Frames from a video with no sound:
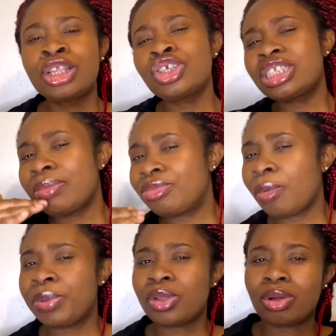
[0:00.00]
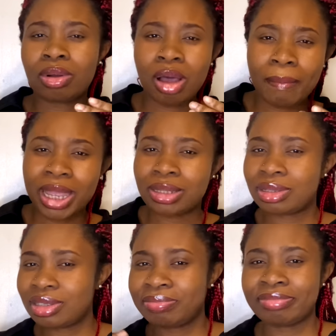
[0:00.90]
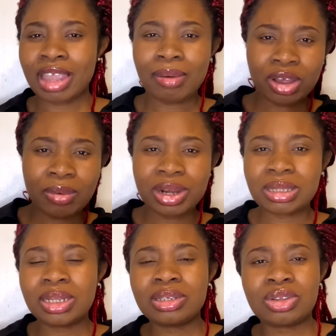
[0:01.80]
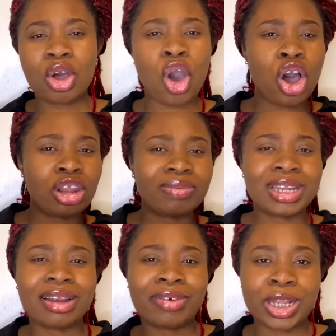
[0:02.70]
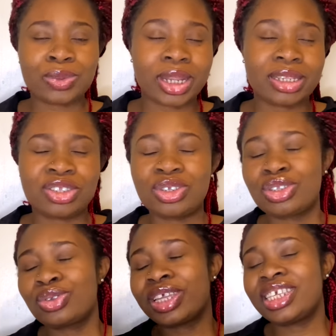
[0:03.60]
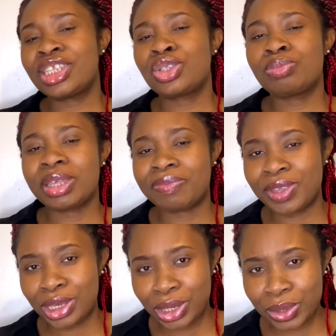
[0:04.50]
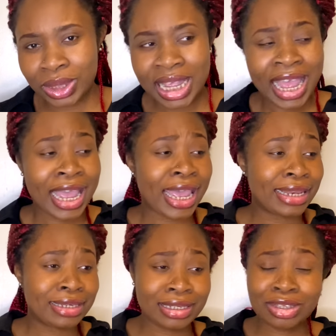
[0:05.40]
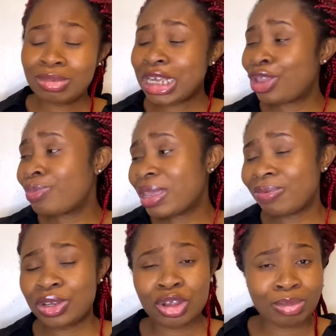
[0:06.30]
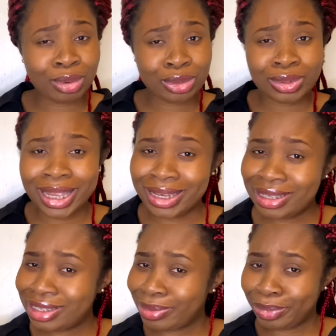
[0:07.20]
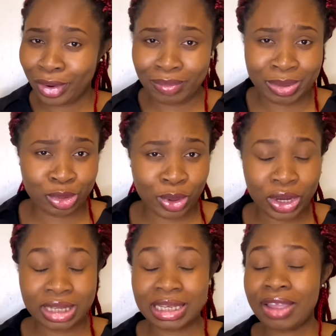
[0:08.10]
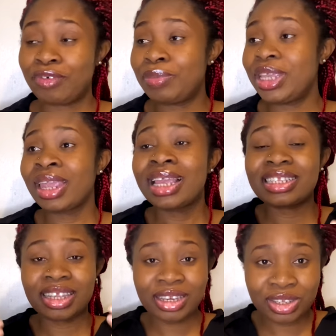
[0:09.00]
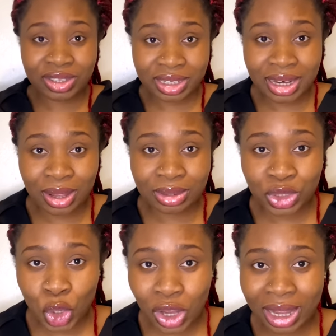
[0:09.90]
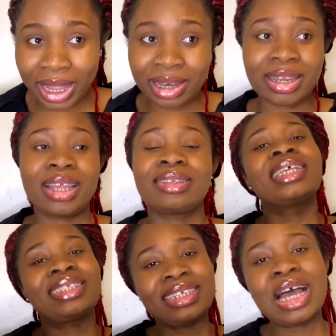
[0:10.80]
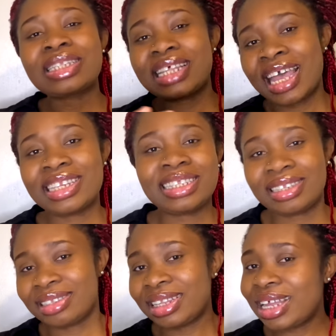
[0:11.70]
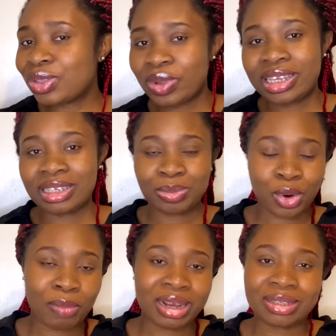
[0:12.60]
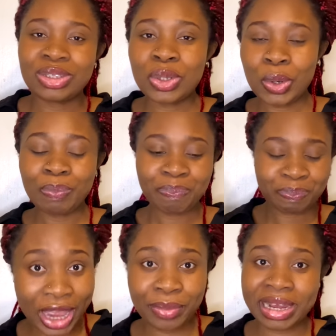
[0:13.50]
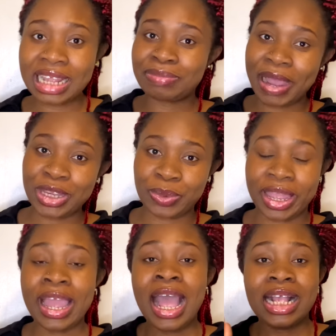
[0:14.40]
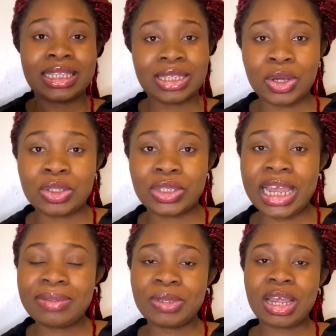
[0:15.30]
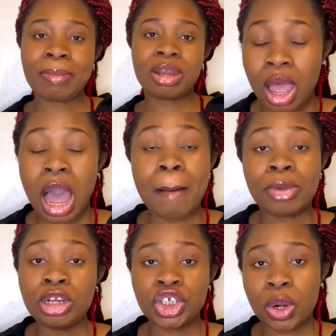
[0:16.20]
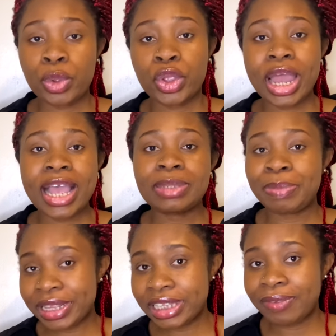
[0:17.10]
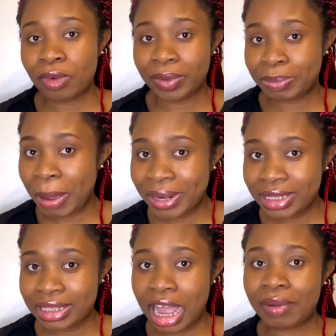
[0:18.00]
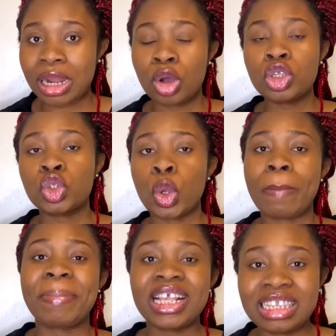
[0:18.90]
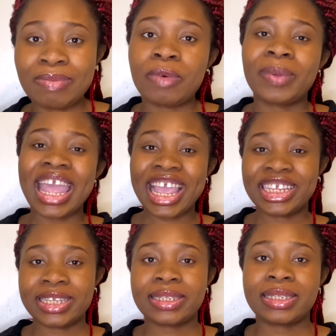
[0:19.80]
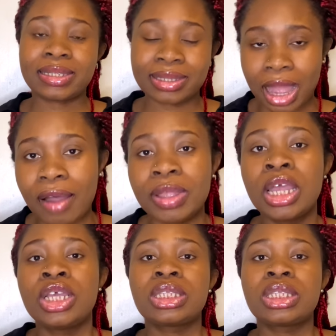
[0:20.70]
Just keep dropping your comments. I'm going to be responding all of that gradually. It's just not easy to make videos, edit. Sometimes you make video, but to edit is the problem, to be honest. Like for me, it's easy to sit down, talk, and then sit down, start editing. That's where there's problem. So anyway, that's by the way. So today's video, I'm gonna share with you guys pay slip of a permanent staff and also a pay slip of agency staff.